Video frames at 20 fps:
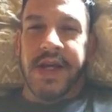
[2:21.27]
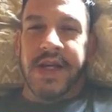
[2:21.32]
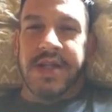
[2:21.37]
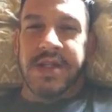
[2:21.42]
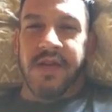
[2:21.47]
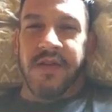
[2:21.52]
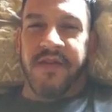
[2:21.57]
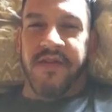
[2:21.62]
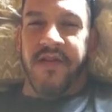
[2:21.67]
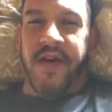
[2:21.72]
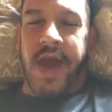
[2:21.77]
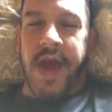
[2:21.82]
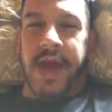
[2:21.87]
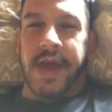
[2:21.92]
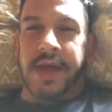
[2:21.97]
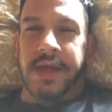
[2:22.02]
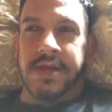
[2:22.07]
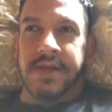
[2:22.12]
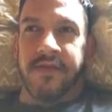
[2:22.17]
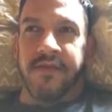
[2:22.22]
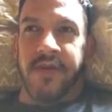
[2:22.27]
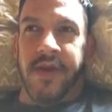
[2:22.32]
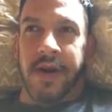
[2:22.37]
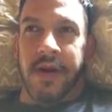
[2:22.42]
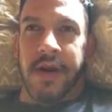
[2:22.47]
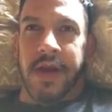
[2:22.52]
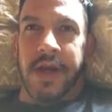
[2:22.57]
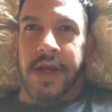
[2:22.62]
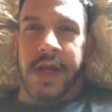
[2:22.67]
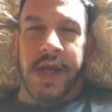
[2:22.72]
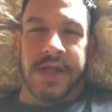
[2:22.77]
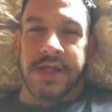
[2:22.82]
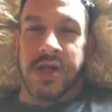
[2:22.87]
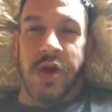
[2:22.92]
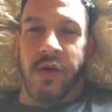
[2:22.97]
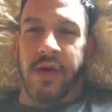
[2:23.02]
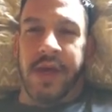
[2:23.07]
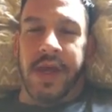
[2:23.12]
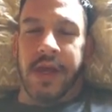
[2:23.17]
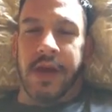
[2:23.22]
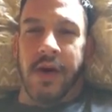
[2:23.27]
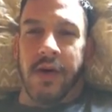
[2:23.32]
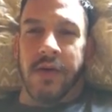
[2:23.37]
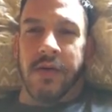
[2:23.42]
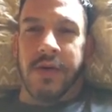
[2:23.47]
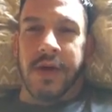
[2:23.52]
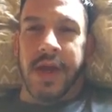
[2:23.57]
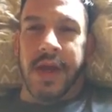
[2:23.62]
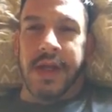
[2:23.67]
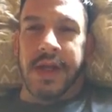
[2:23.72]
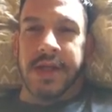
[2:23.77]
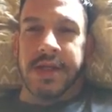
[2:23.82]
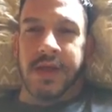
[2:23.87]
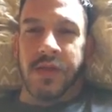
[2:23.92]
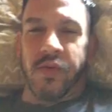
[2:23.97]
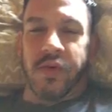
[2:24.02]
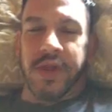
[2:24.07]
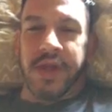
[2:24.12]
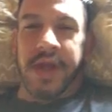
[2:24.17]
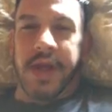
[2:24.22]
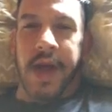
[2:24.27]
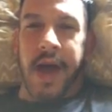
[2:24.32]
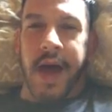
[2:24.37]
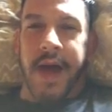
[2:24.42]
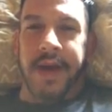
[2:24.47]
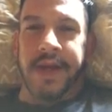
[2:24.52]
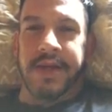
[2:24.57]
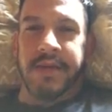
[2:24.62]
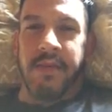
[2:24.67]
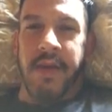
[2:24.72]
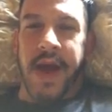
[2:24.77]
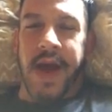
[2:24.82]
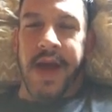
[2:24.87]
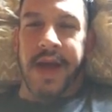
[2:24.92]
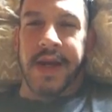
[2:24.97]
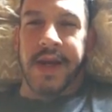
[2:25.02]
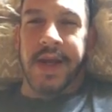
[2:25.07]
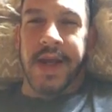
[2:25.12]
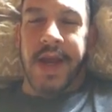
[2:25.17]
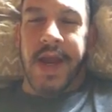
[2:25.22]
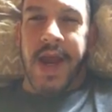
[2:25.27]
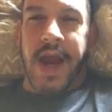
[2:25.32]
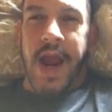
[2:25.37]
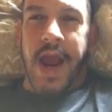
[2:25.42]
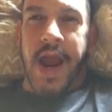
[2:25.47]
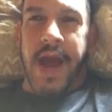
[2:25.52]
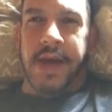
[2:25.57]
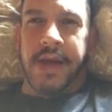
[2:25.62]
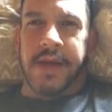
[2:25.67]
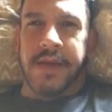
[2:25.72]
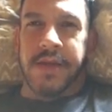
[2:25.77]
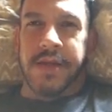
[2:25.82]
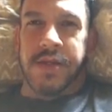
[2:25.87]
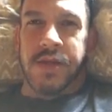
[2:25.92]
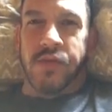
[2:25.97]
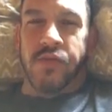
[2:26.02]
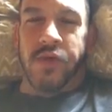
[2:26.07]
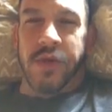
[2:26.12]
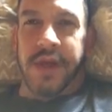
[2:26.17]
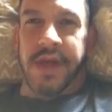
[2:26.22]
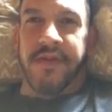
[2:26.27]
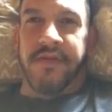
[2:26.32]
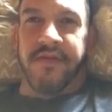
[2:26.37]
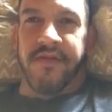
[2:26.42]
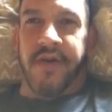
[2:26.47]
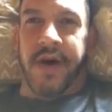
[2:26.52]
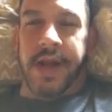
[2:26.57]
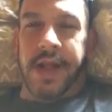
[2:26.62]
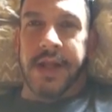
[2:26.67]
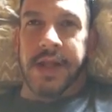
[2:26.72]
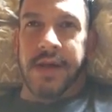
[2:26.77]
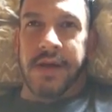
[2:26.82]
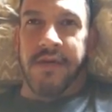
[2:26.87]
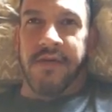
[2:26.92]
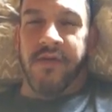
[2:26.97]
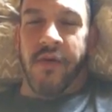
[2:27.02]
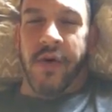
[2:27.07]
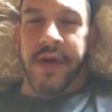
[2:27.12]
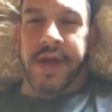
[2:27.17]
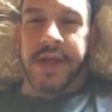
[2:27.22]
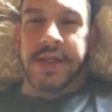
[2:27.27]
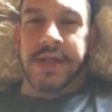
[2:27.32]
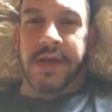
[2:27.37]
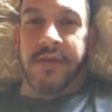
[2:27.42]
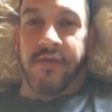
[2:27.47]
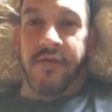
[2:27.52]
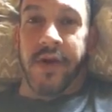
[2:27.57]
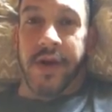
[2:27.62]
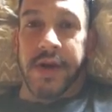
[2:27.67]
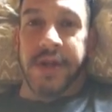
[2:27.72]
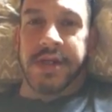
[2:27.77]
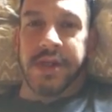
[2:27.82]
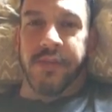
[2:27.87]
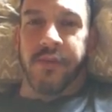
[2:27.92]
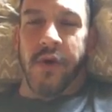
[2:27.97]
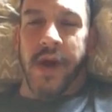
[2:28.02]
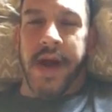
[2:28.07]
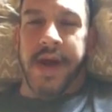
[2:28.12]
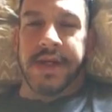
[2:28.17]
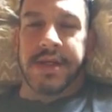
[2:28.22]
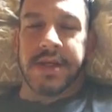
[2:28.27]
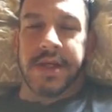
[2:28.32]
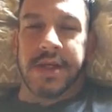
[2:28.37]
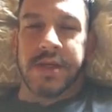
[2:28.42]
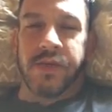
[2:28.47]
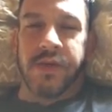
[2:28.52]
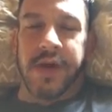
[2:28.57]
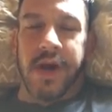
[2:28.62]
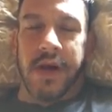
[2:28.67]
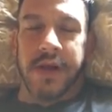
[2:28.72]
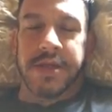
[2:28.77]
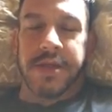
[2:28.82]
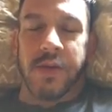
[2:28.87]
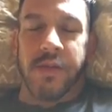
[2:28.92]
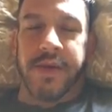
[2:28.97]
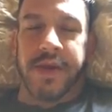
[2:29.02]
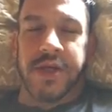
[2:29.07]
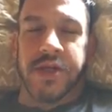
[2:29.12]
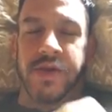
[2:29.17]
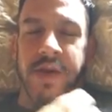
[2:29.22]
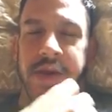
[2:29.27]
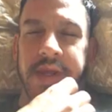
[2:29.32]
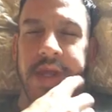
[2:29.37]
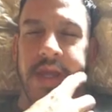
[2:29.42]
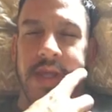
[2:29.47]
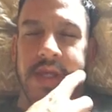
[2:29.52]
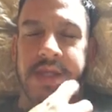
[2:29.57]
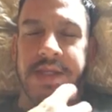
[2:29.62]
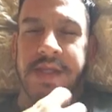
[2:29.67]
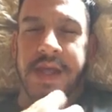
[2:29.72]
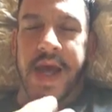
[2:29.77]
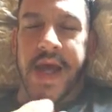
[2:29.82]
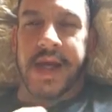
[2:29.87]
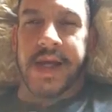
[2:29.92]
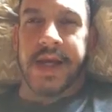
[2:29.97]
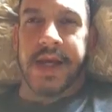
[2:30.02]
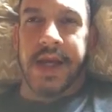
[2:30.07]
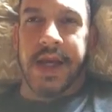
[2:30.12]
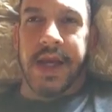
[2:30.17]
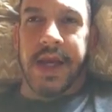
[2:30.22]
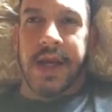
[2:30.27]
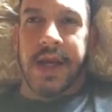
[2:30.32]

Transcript: So Fang he has no ego, and he's a really kind man, and in this really funny little voice, and very surprised because we'd also been drinking, said,